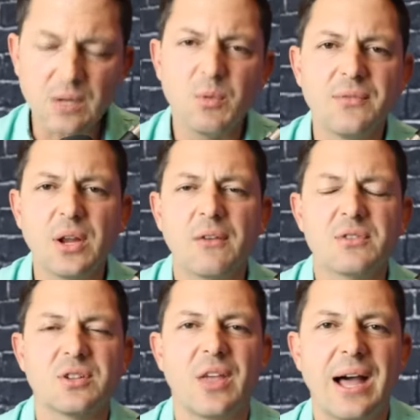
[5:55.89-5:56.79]
moving over
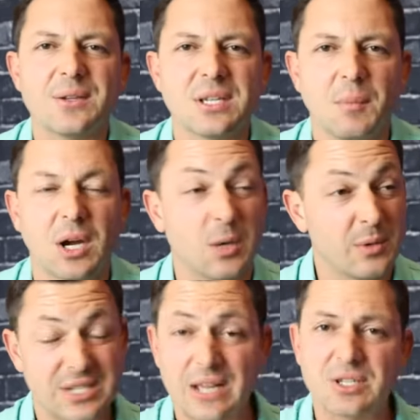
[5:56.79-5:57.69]
to the housing market,
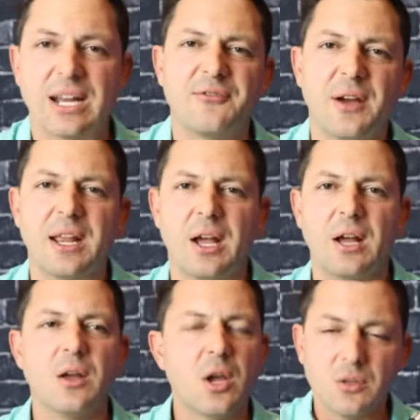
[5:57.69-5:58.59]
which sounds kind of funny, huh?